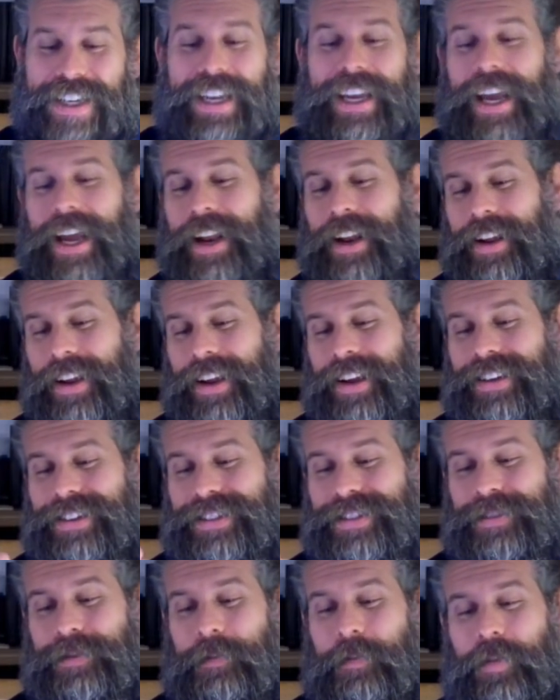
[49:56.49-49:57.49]
In any
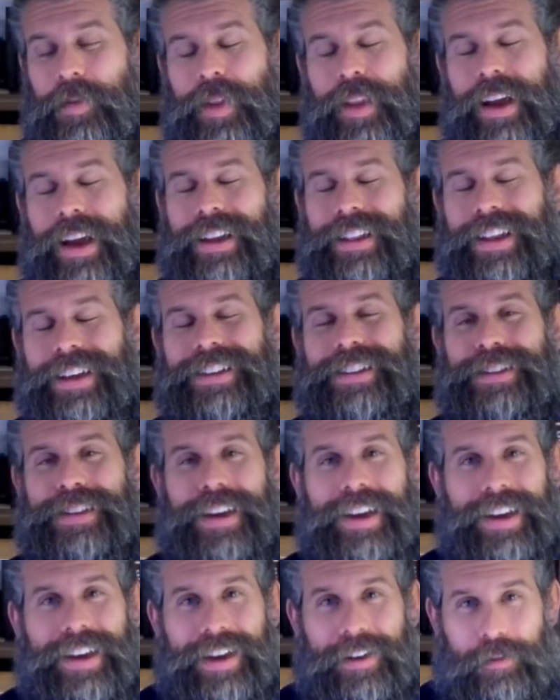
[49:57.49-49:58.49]
case, I'd like to
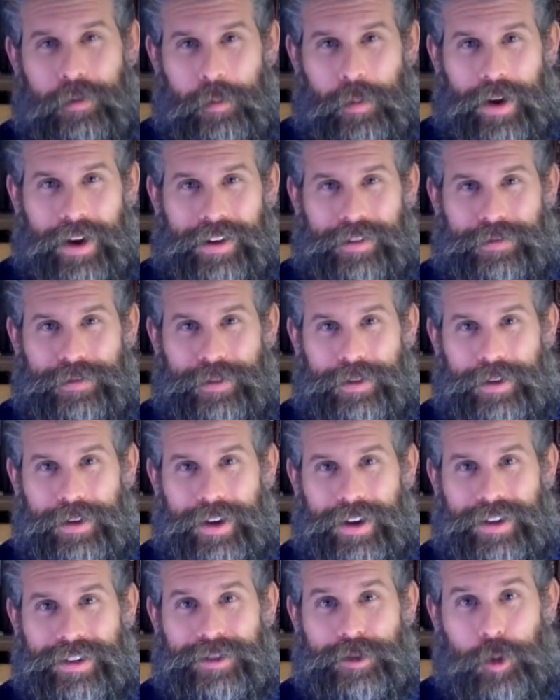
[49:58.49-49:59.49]
thank everybody
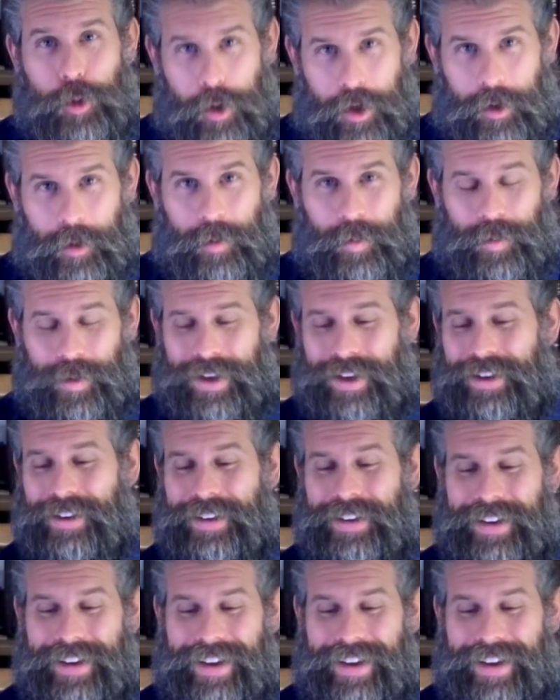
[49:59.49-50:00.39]
for joining me.